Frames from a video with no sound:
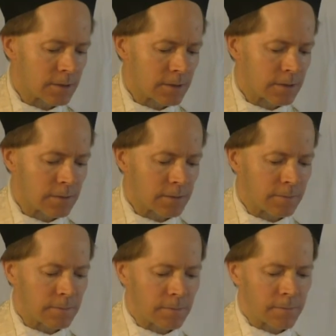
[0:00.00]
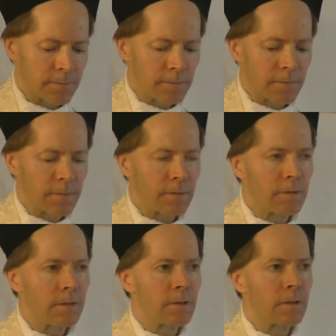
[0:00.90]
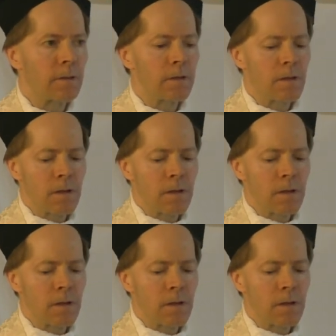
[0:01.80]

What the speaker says: No one is speaking in this clip.